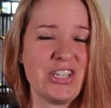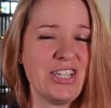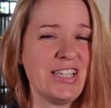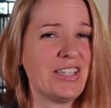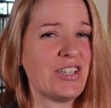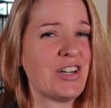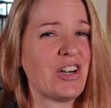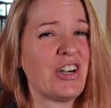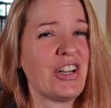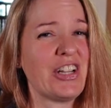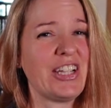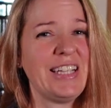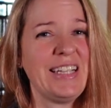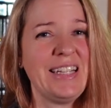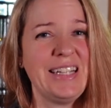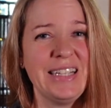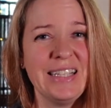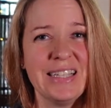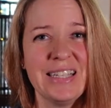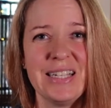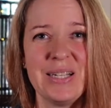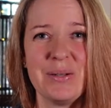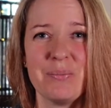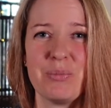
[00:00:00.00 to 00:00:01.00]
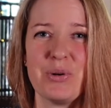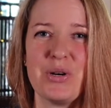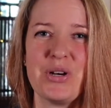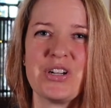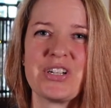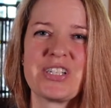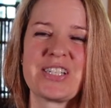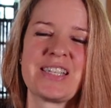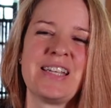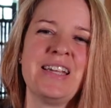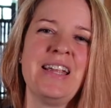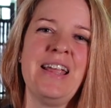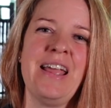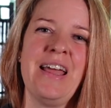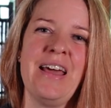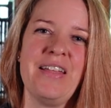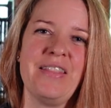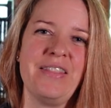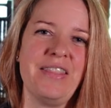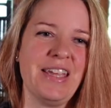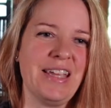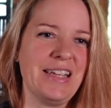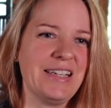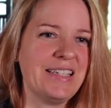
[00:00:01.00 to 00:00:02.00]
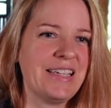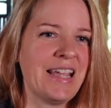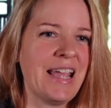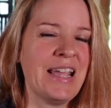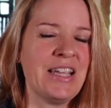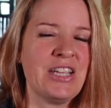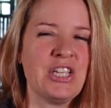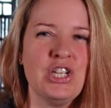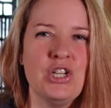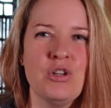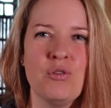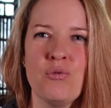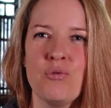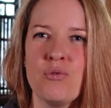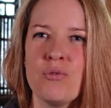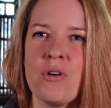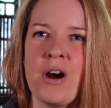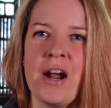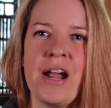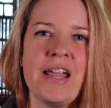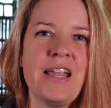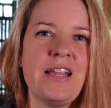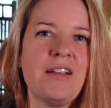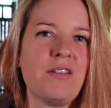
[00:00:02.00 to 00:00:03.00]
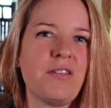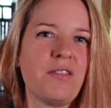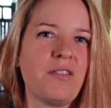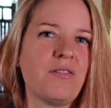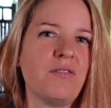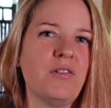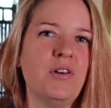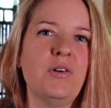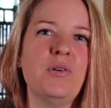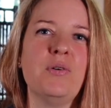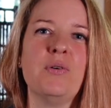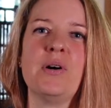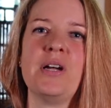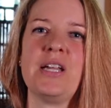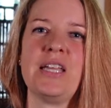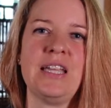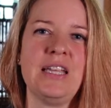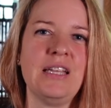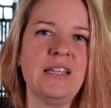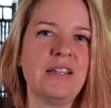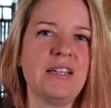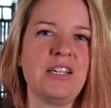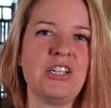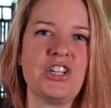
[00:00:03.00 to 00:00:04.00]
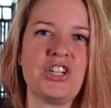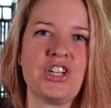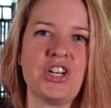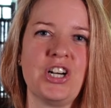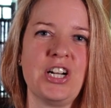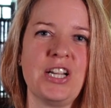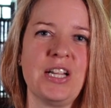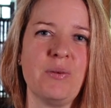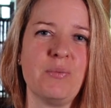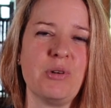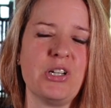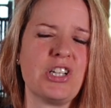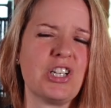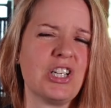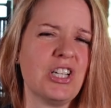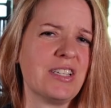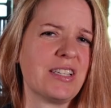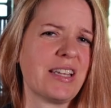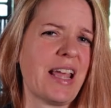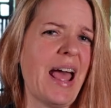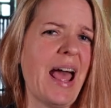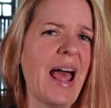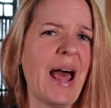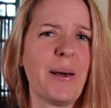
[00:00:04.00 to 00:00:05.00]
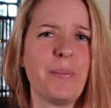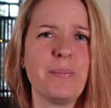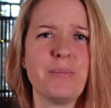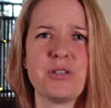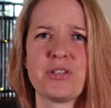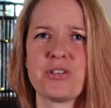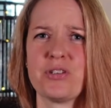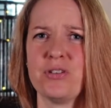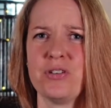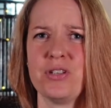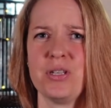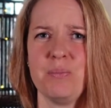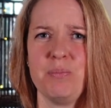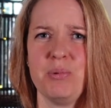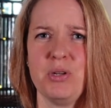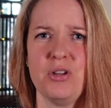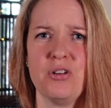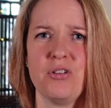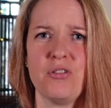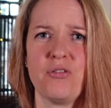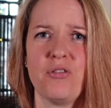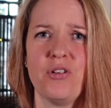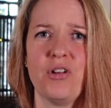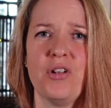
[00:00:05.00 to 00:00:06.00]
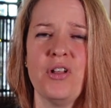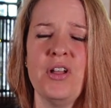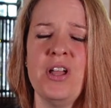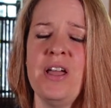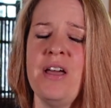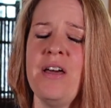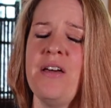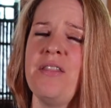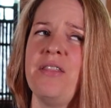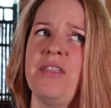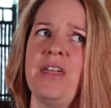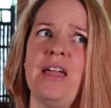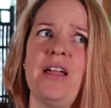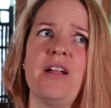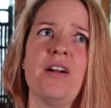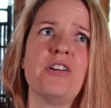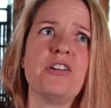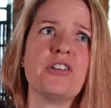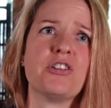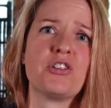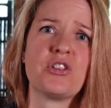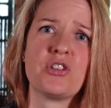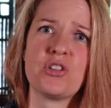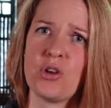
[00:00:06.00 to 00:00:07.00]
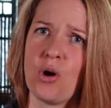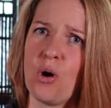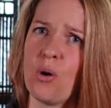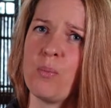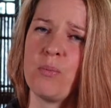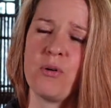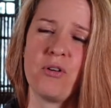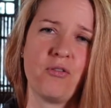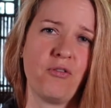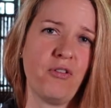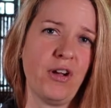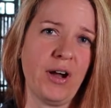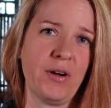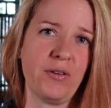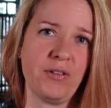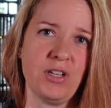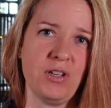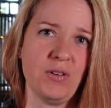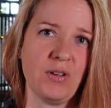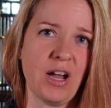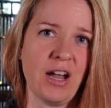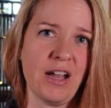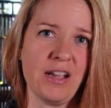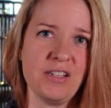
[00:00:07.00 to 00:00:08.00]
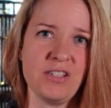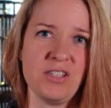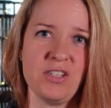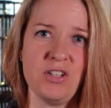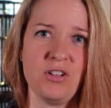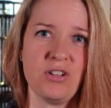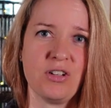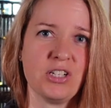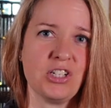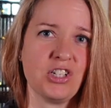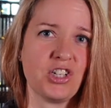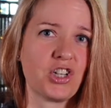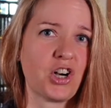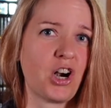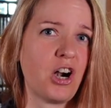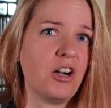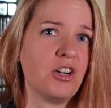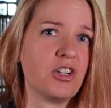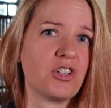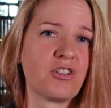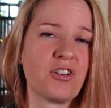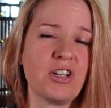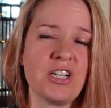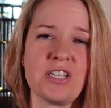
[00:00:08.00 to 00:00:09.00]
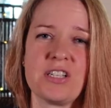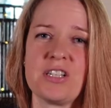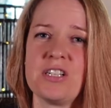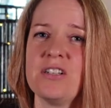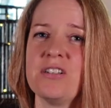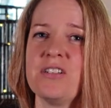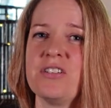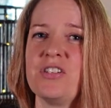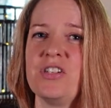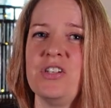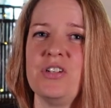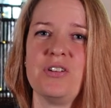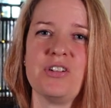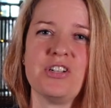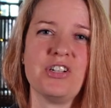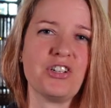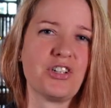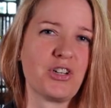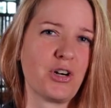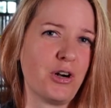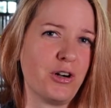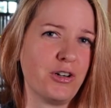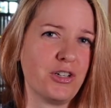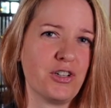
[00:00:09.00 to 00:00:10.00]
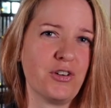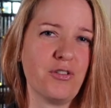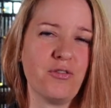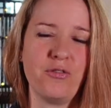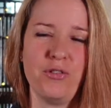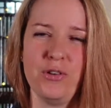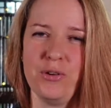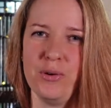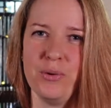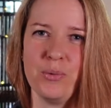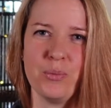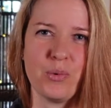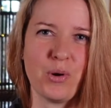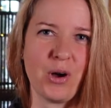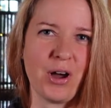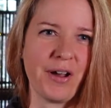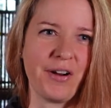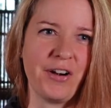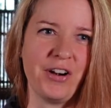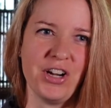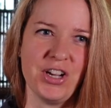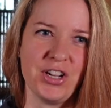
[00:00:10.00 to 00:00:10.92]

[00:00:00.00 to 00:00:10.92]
These are healing books. They take you right through a healing journey, which is absolutely beautiful. They are so profound, you guys. You can charge crystals, you can charge your food food and water.